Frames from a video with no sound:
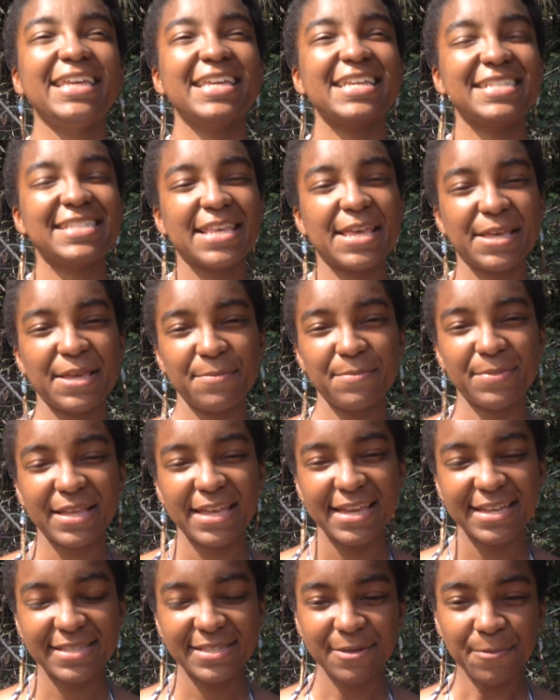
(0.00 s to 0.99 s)
is taking
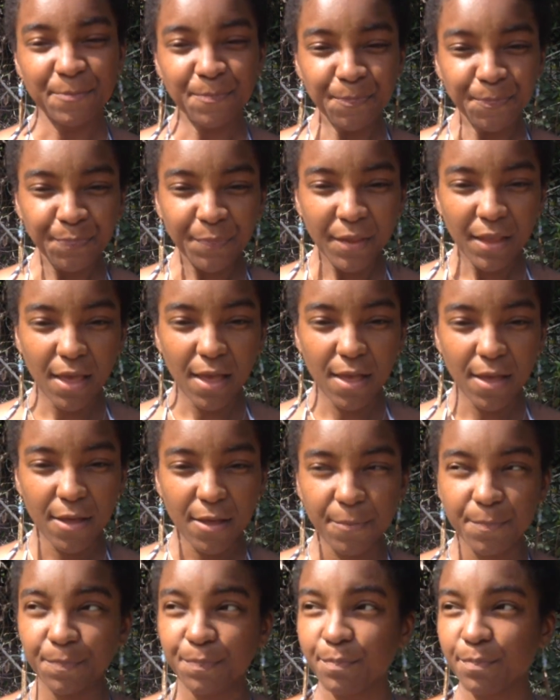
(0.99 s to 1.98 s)
place.
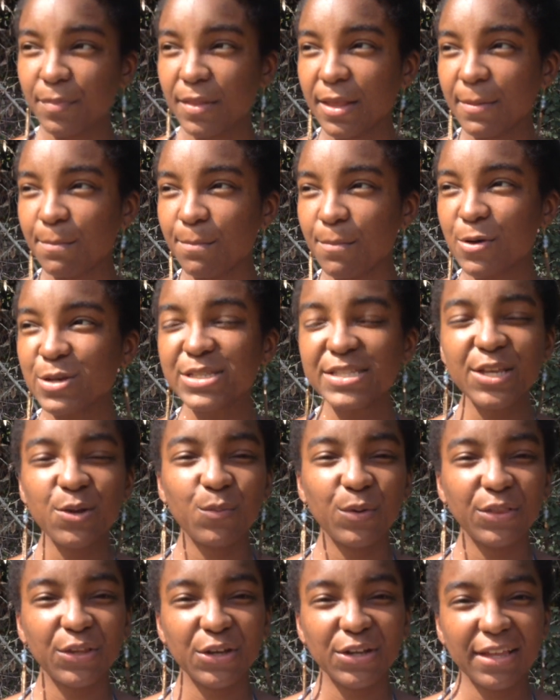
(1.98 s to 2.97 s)
Mostly
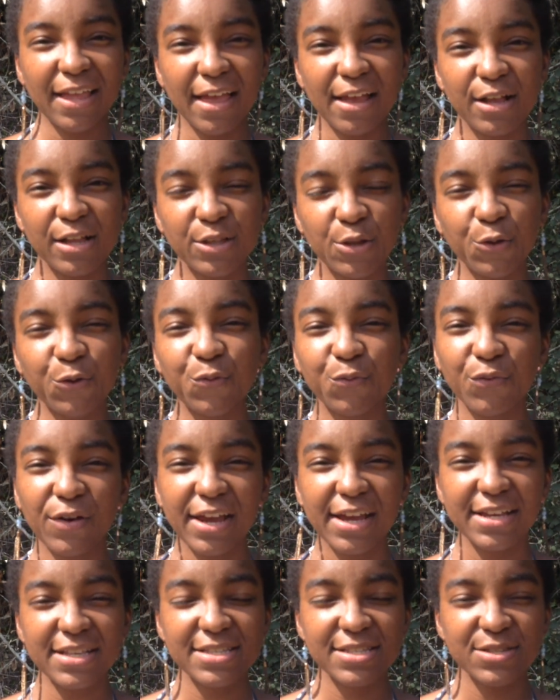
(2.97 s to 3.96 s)
with your like close
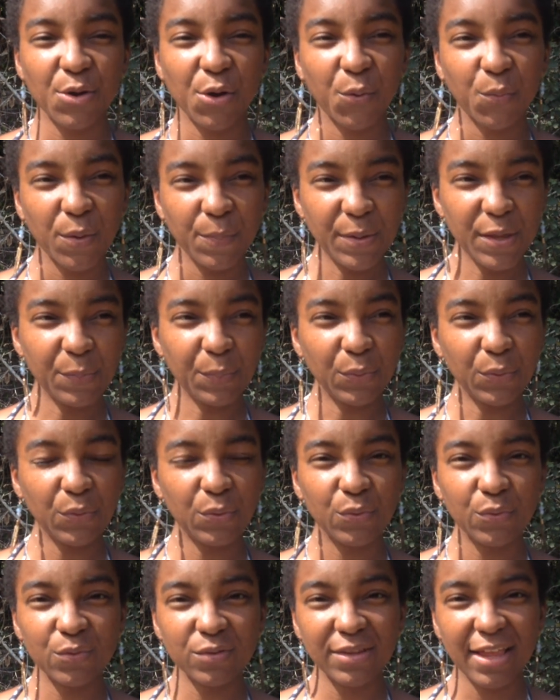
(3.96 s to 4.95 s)
friends or with people
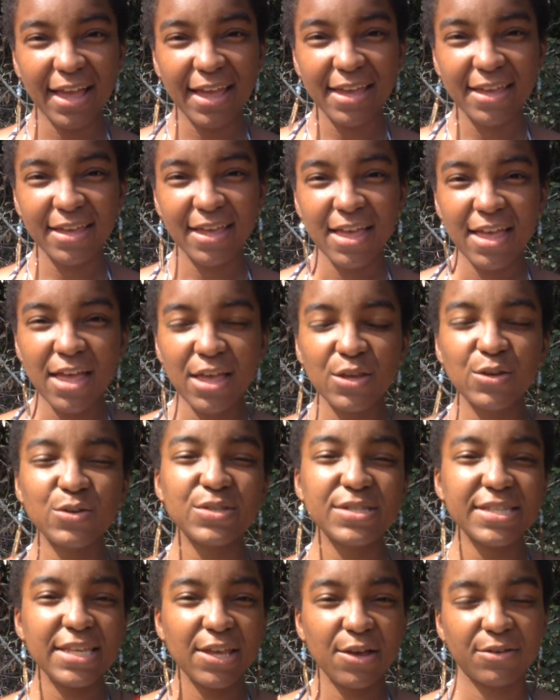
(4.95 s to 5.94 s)
who like you
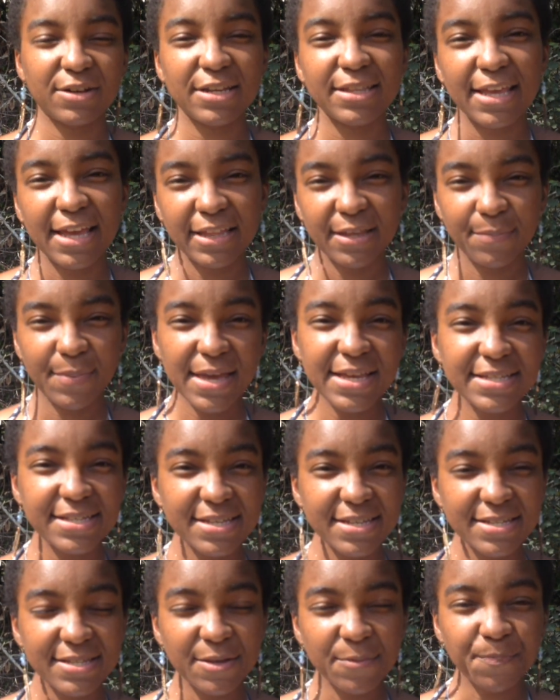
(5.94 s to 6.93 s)
see on a daily
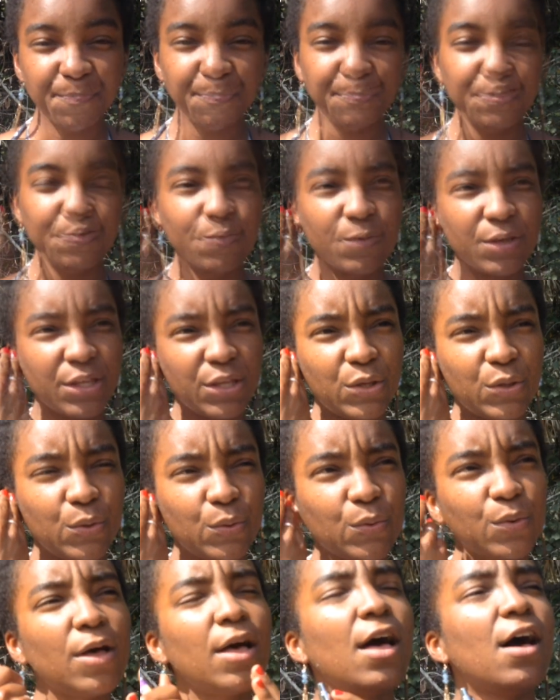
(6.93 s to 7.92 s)
basis.
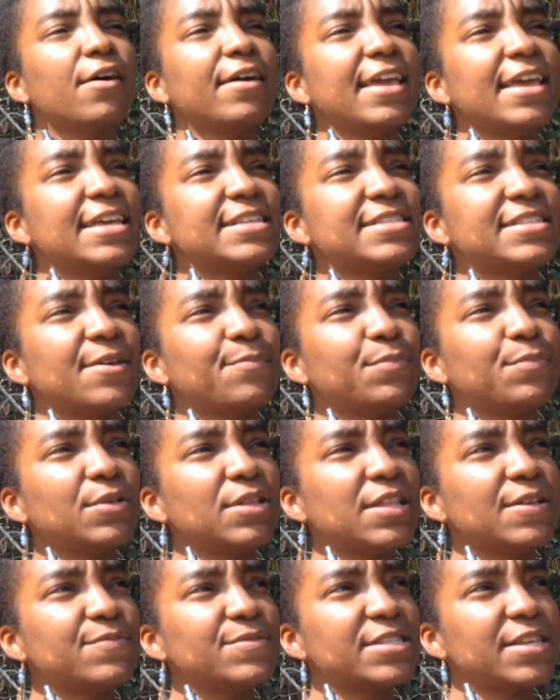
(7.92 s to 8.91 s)
Example
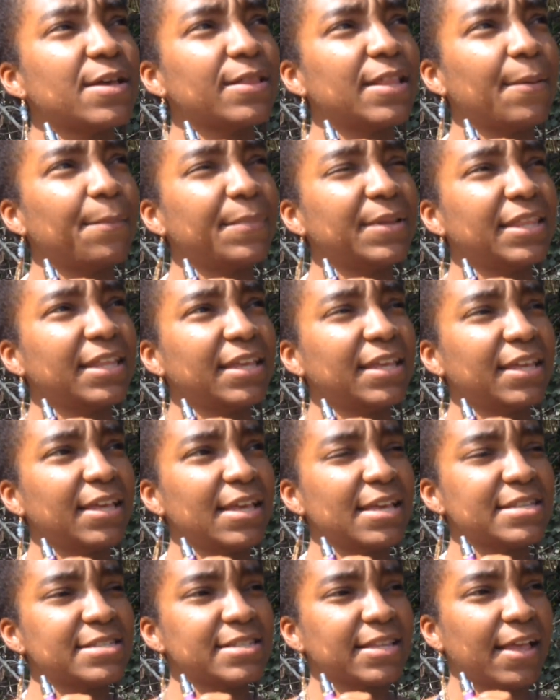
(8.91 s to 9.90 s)
of
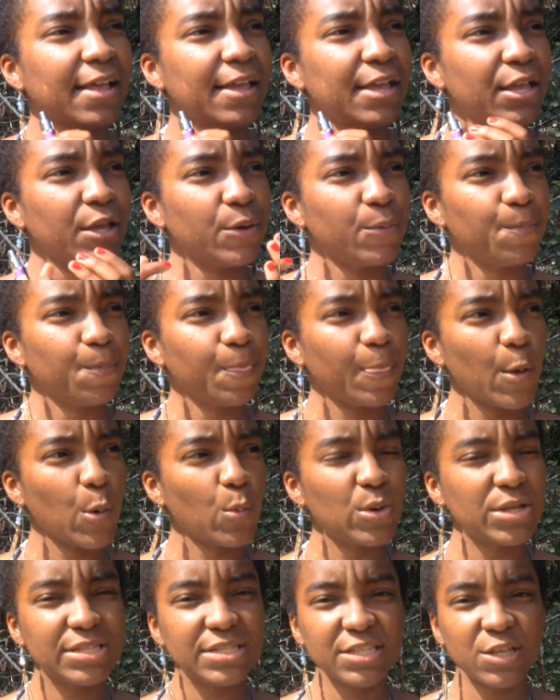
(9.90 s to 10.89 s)
telepathy is like
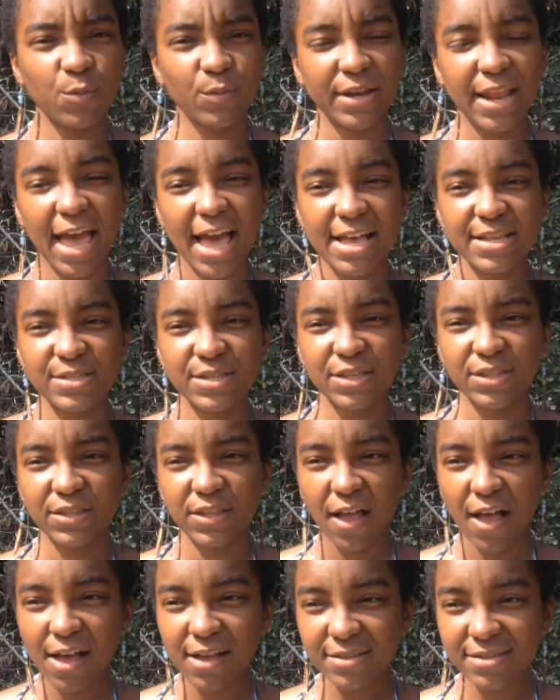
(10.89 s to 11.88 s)
when someone has a
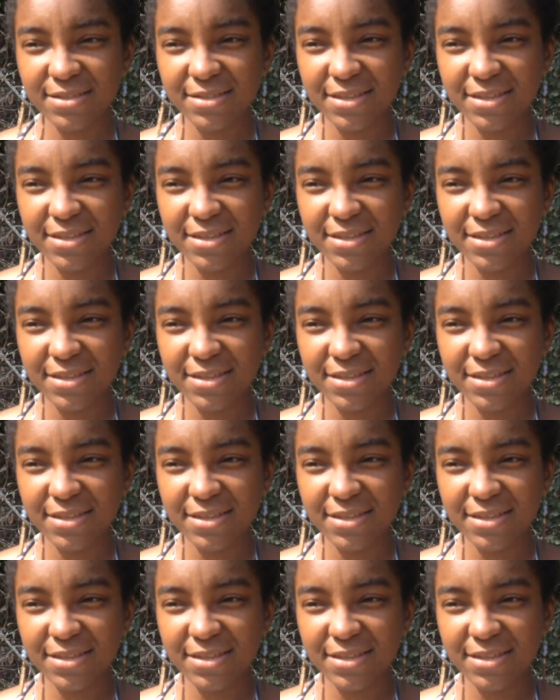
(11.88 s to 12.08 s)
thought